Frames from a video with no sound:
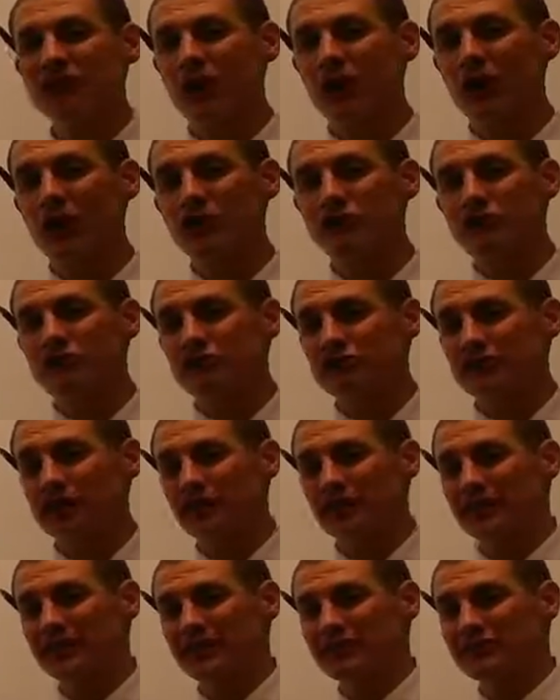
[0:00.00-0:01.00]
knows if
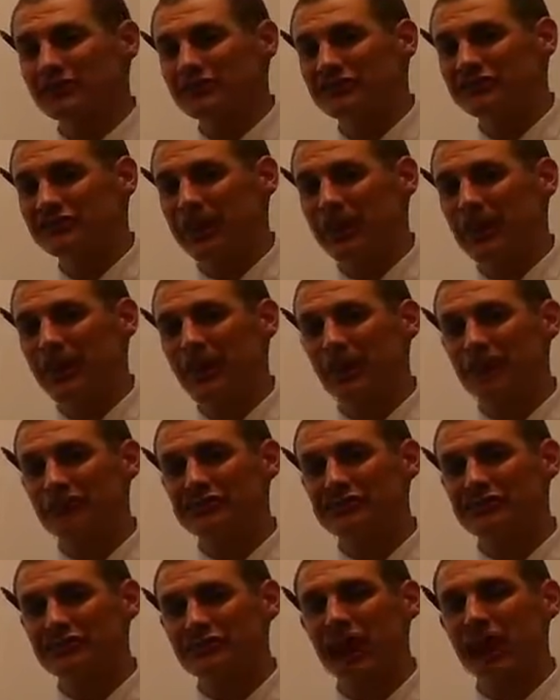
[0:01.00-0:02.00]
someone doesn't step up and
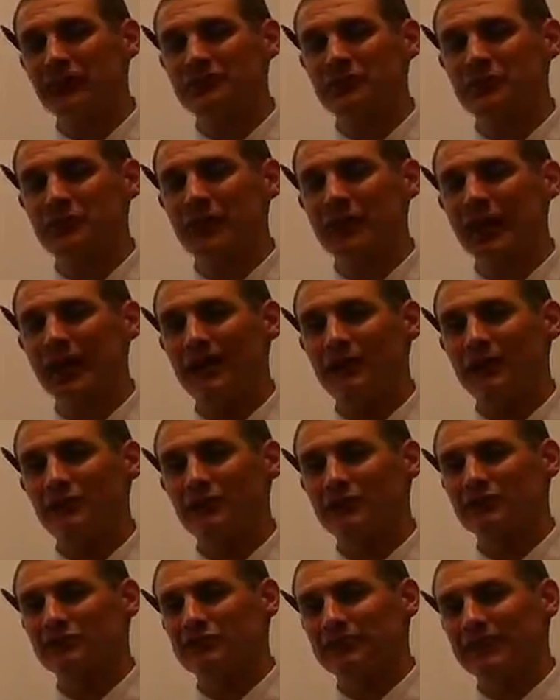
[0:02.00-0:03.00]
stop Japan
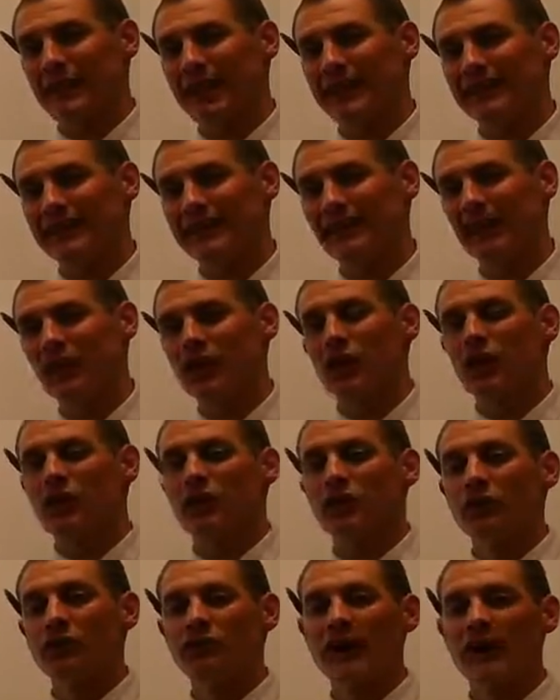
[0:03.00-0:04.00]
from expanding,
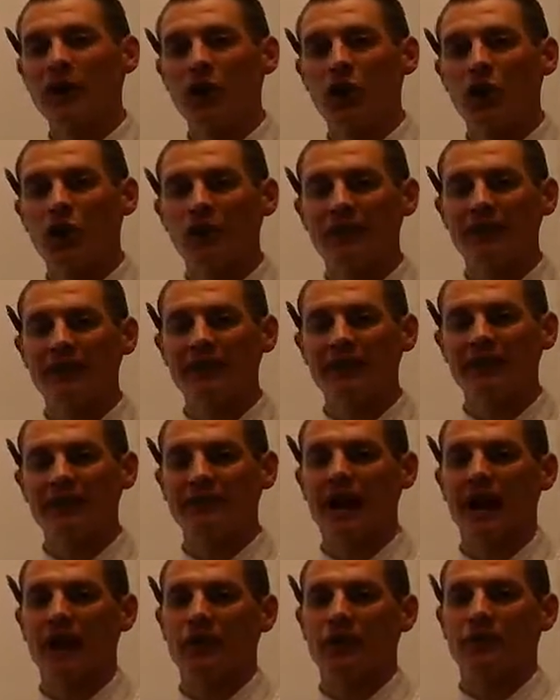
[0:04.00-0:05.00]
they'll take over the
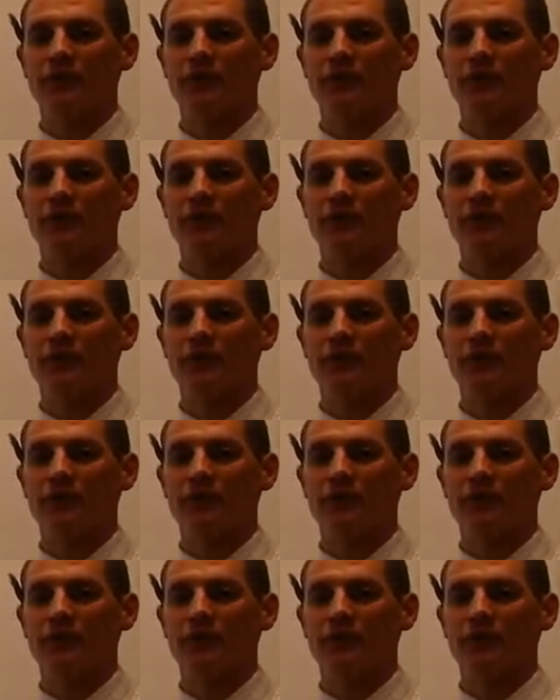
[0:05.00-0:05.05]
entire